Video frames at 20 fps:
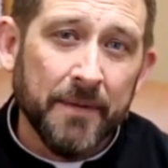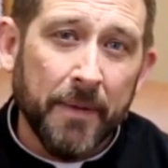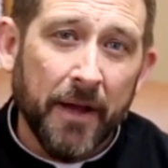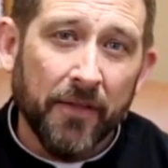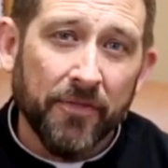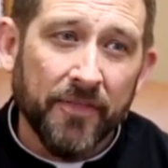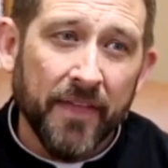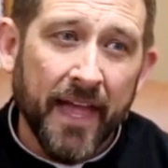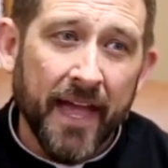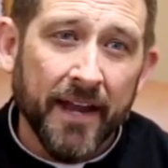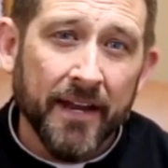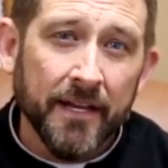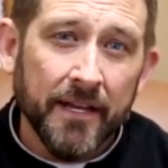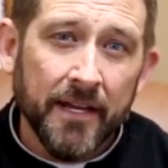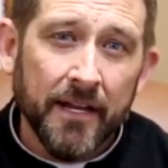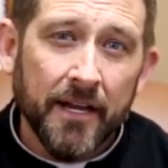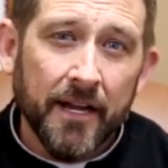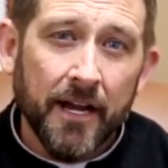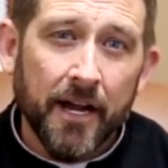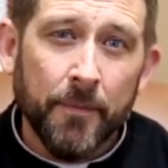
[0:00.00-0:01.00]
about that,
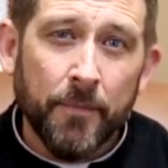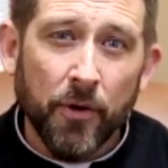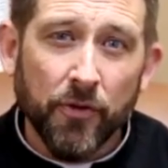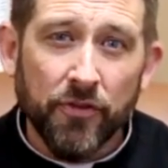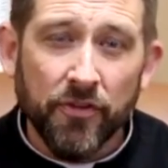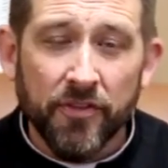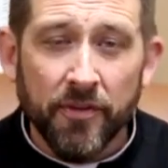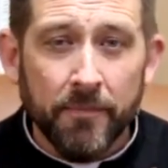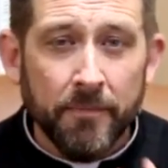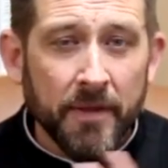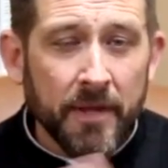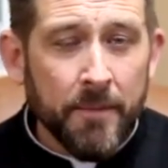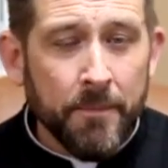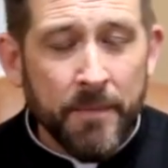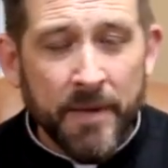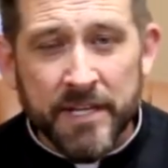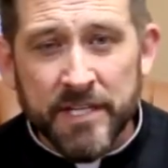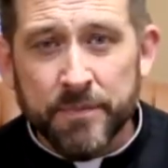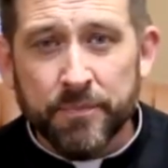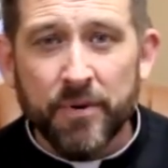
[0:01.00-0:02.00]
both at the
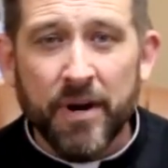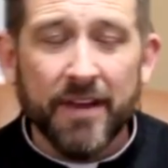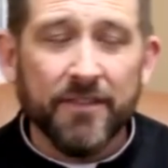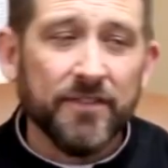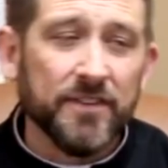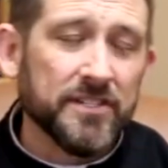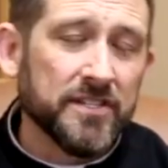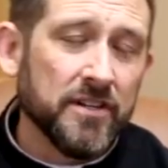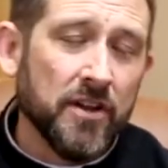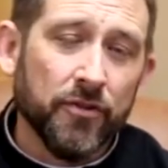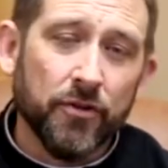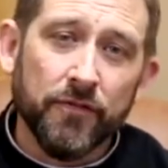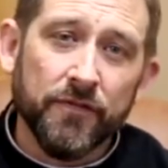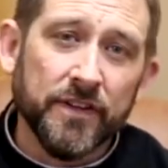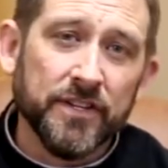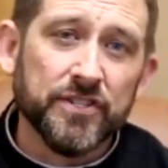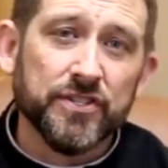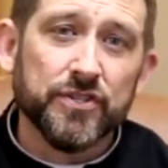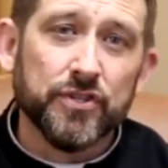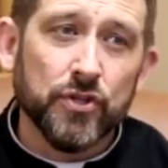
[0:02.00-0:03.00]
men's breakfast and other
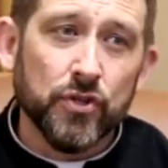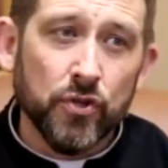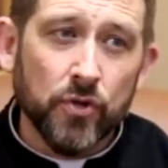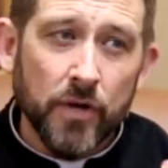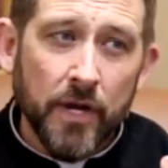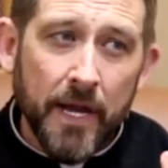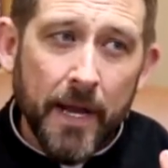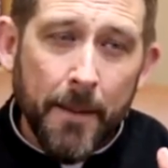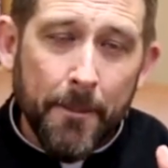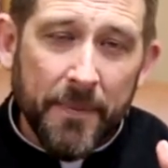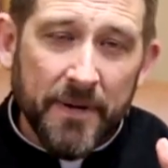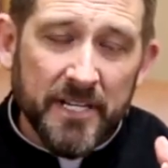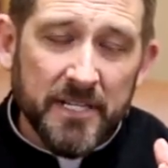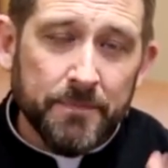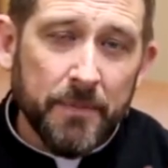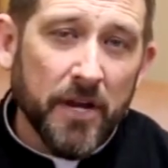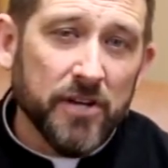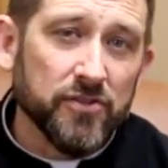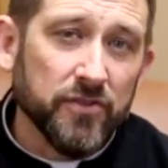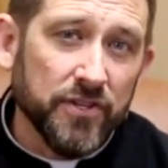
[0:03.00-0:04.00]
events too, but
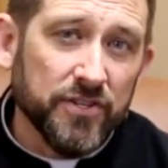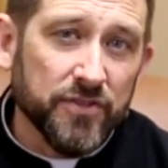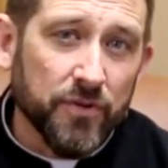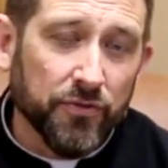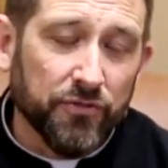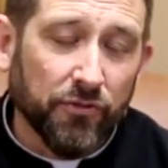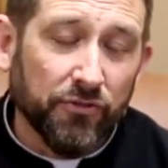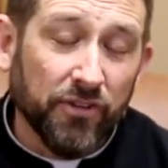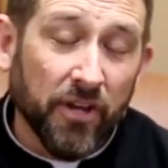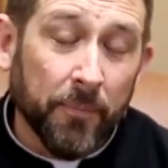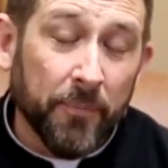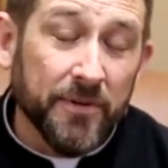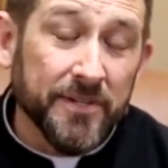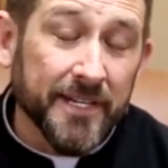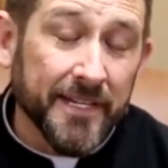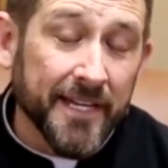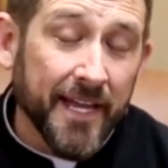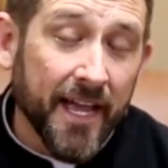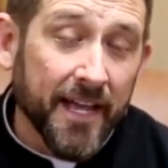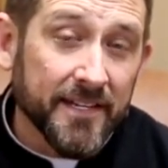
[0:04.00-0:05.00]
especially social suppers
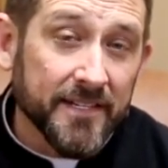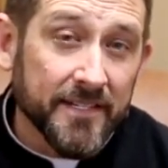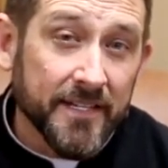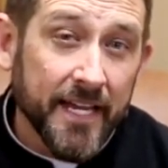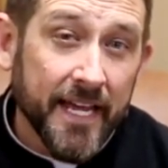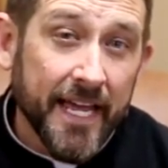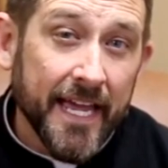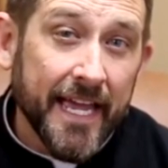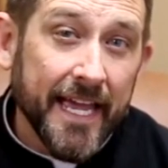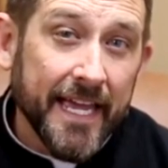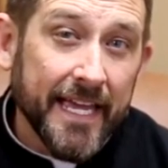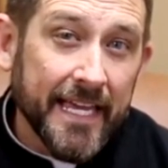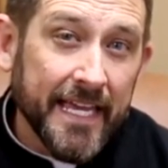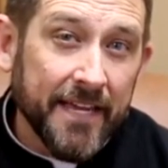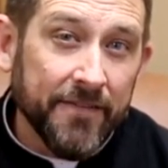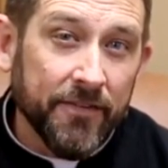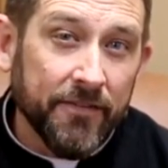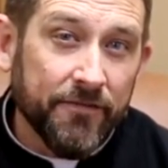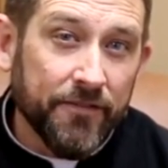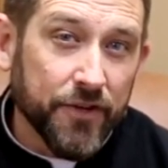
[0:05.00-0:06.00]
and, yes,
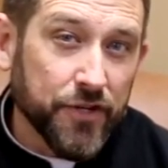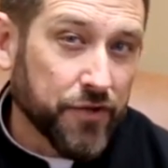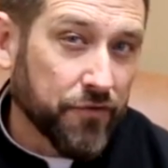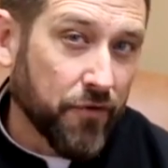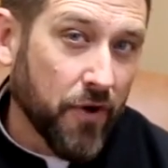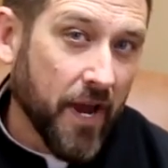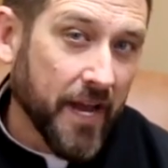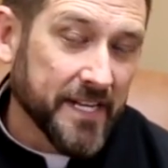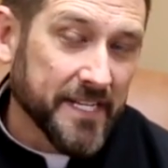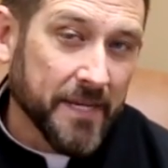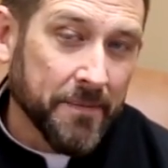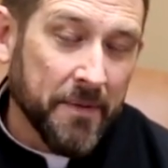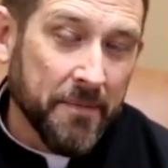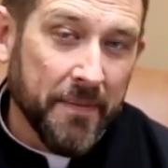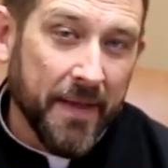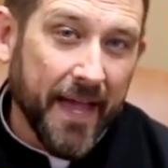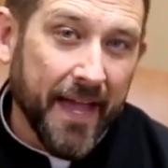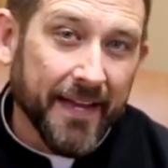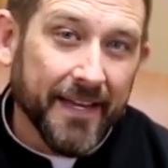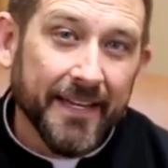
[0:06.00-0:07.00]
even fish fries coming
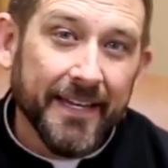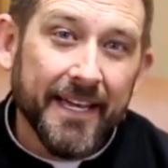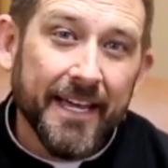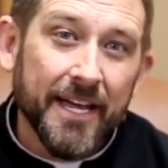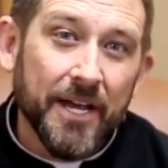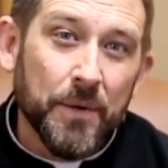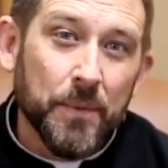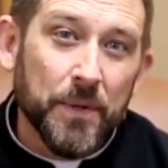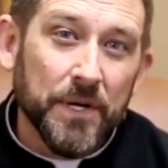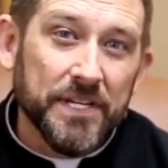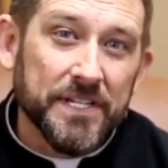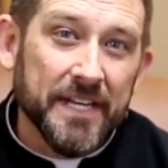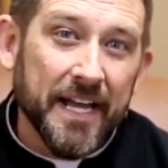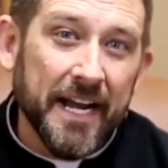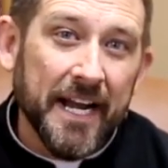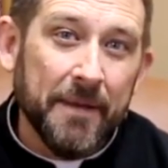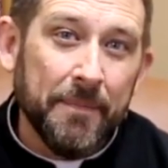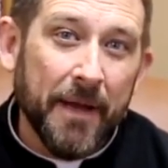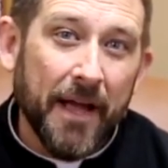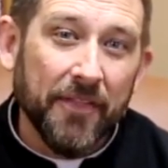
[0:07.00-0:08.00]
back. We're
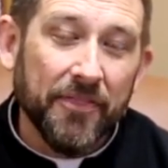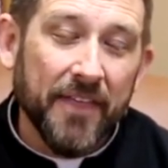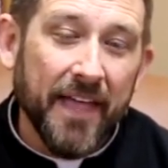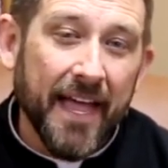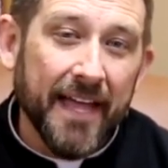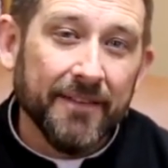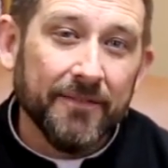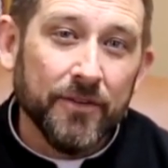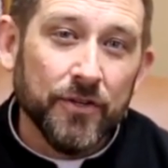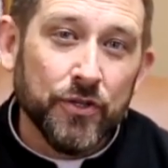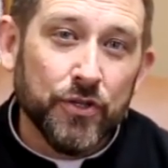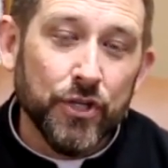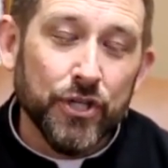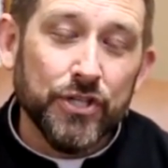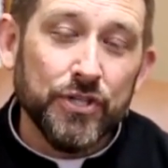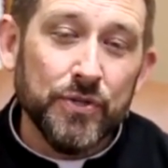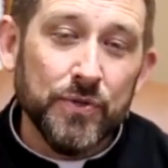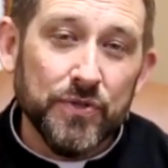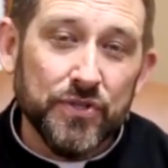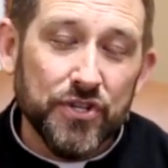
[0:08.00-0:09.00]
excited about that. Good
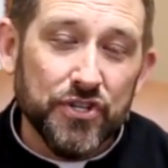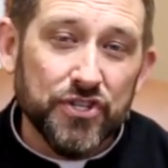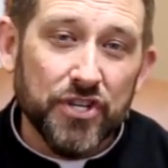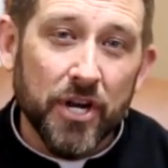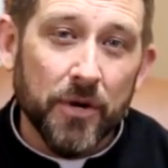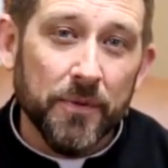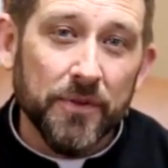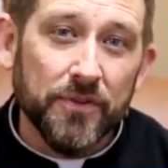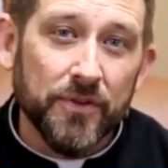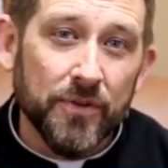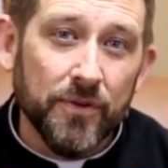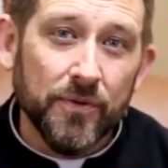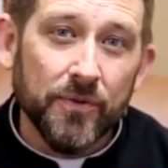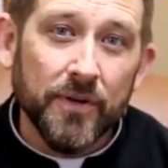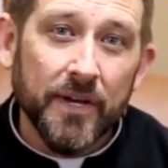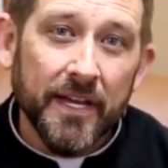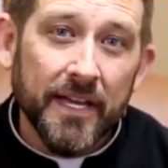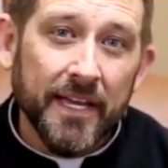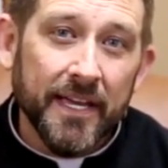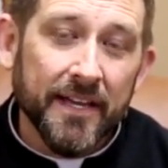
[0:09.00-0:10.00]
news to share with you.
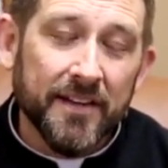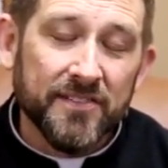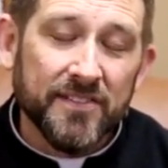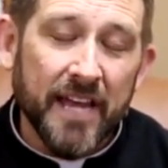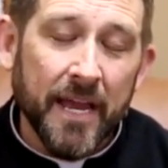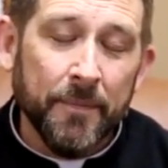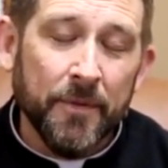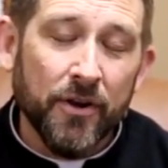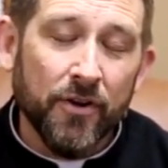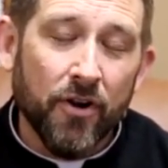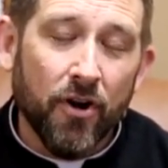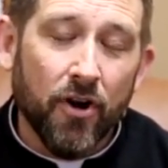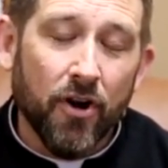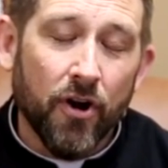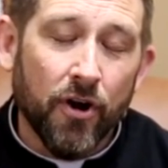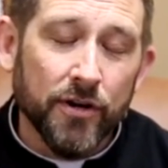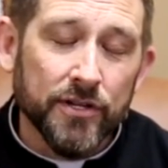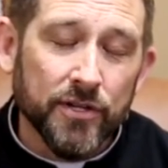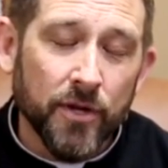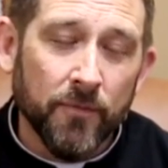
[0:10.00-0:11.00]
Excitement in our
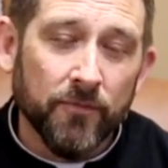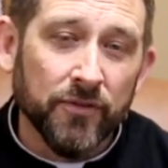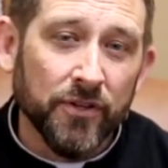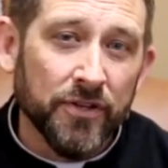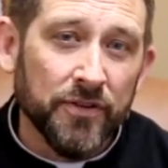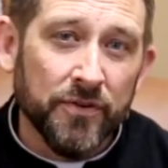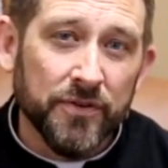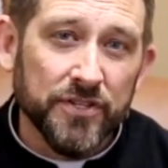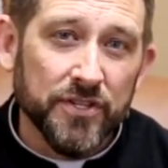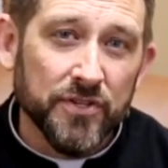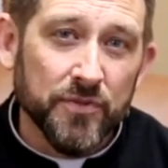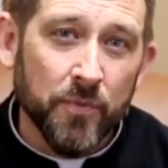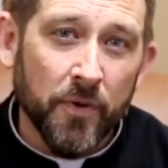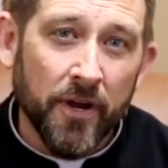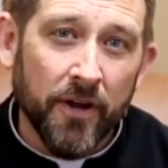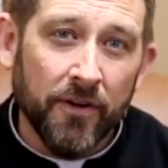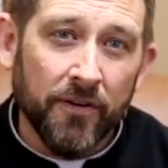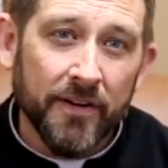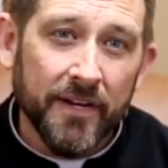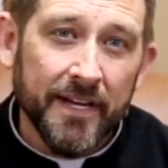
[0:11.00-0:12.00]
hearts, hopefully in yours as
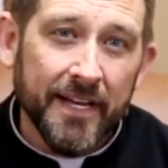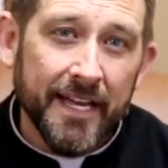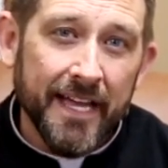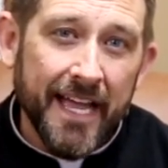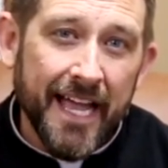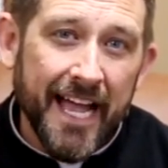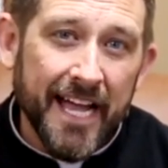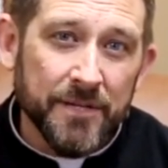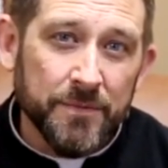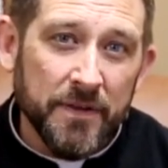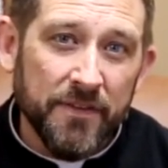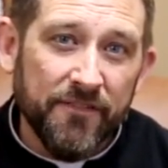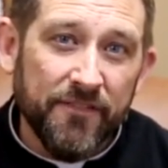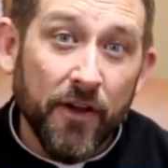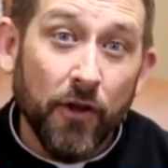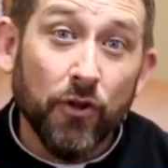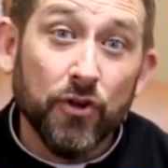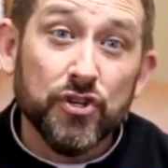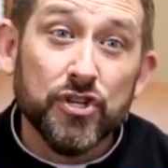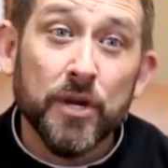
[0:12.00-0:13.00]
well, as we
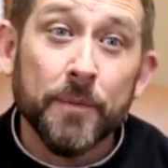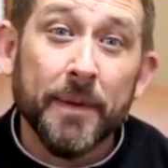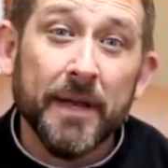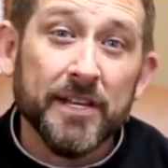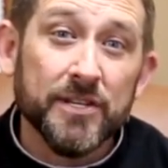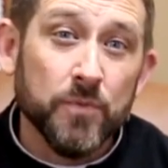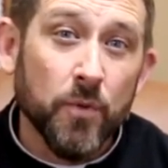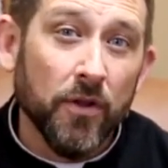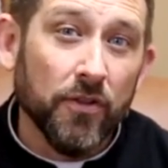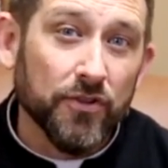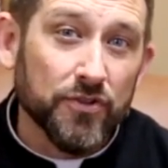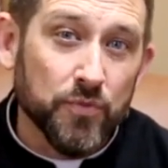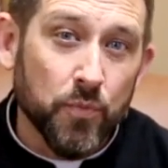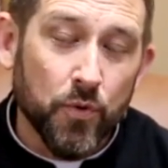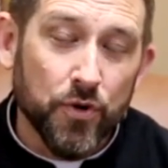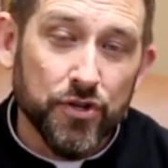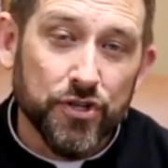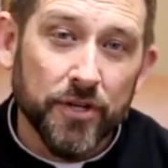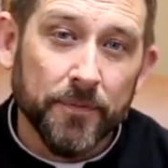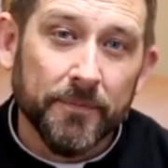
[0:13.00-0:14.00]
fellowship as well as
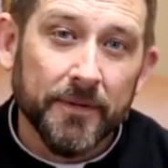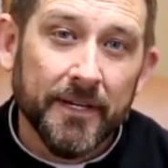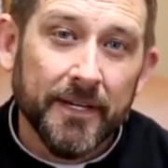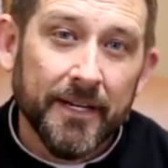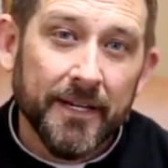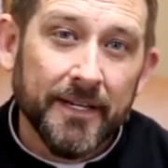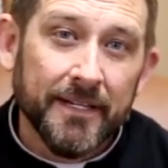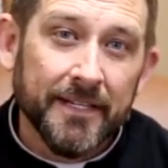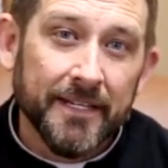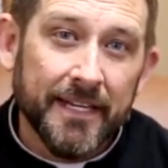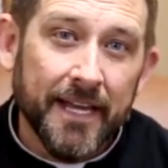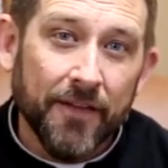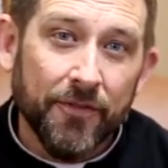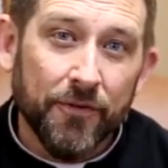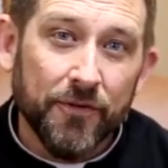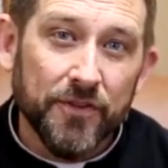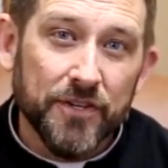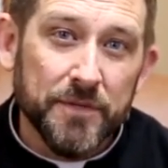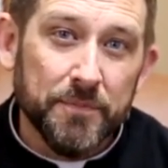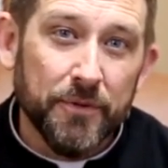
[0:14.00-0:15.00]
worship together
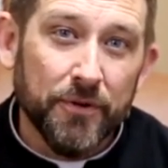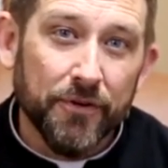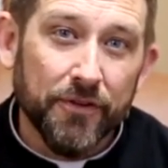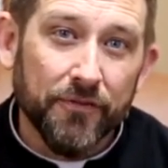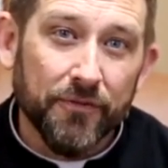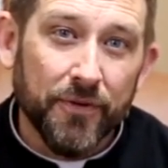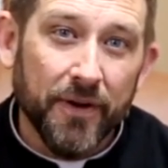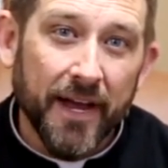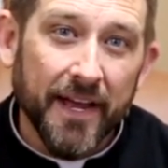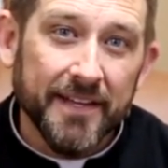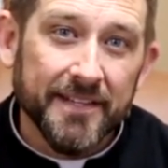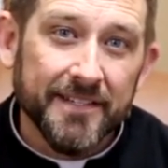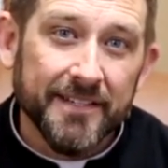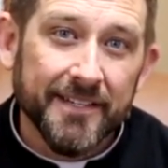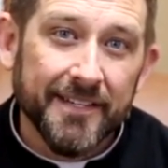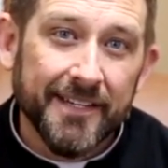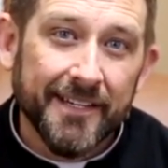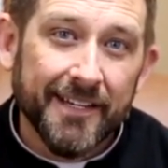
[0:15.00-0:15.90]
in the Spirit of Christ.